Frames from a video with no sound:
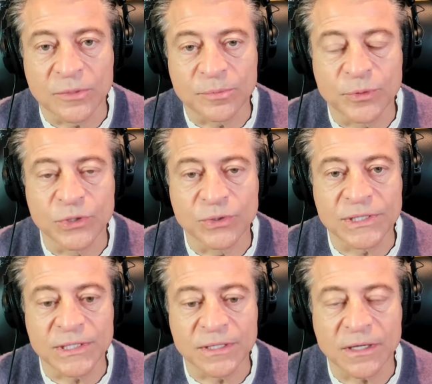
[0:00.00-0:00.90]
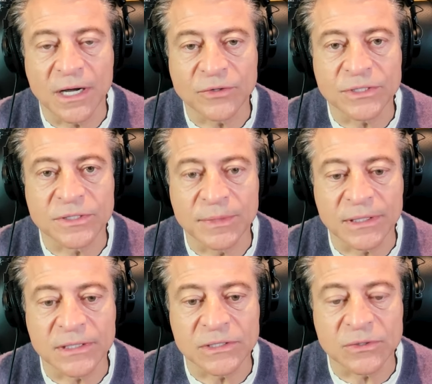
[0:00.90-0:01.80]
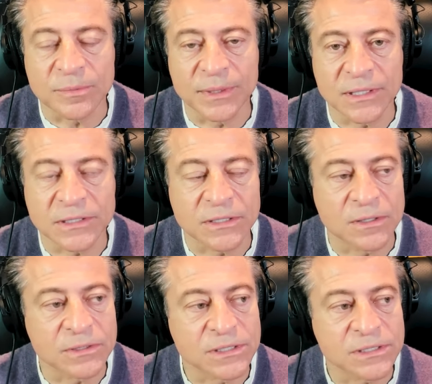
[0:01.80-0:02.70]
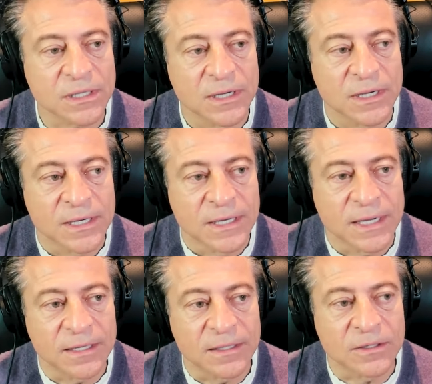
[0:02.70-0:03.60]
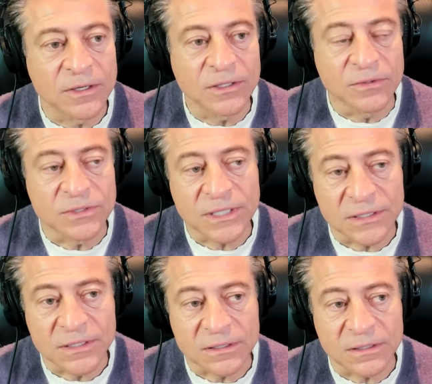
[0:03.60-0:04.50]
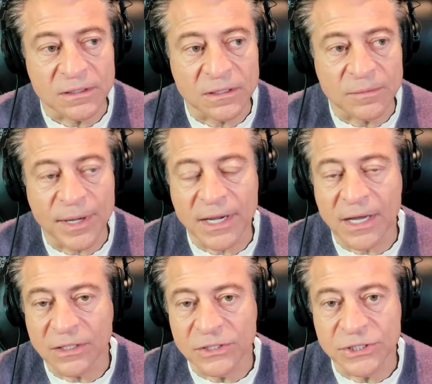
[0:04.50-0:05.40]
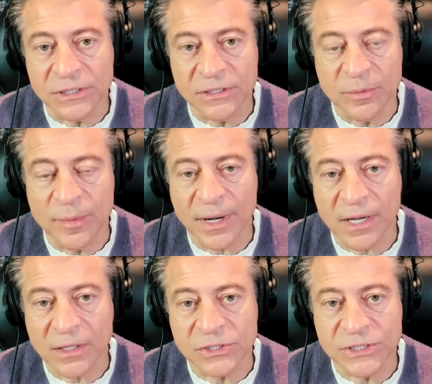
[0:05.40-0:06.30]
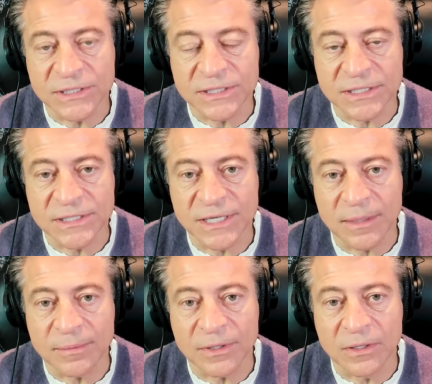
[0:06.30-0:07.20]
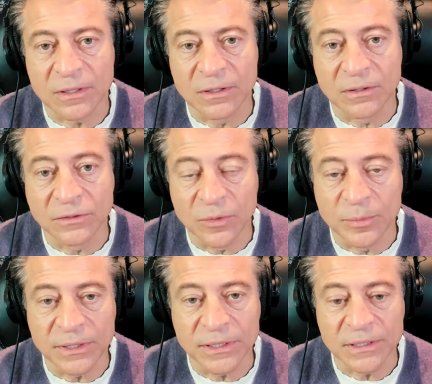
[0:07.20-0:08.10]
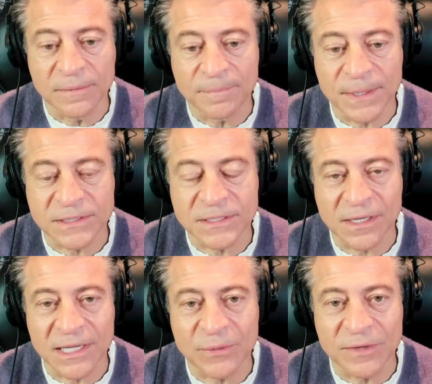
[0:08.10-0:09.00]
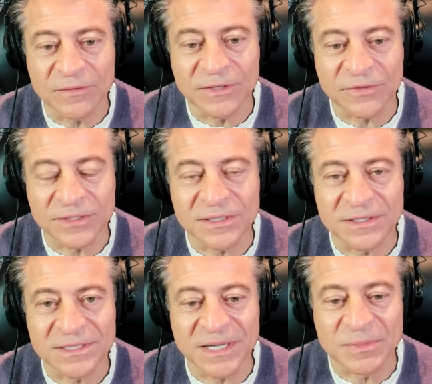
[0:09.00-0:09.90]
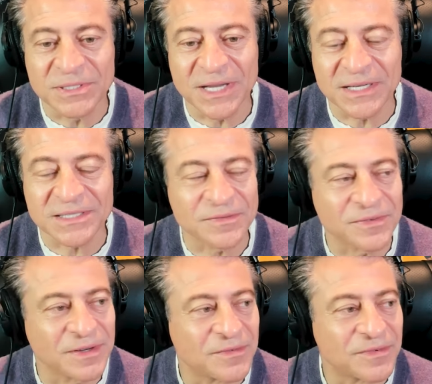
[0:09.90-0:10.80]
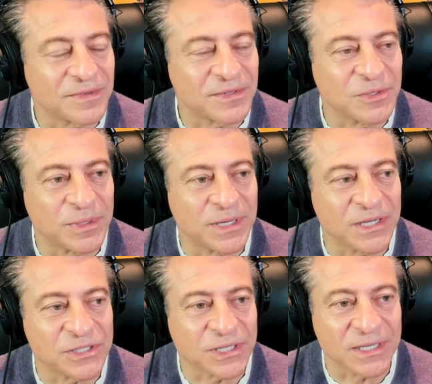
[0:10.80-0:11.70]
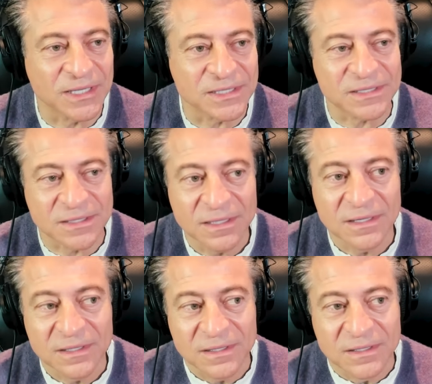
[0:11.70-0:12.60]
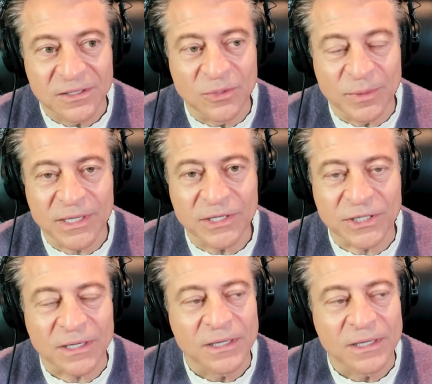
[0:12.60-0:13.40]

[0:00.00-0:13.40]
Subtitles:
producing in the hundreds of millions or billions of doses. And the good news is our biology, human biology, is the same globally. It's not like we have different subsets of human aging. It's human aging.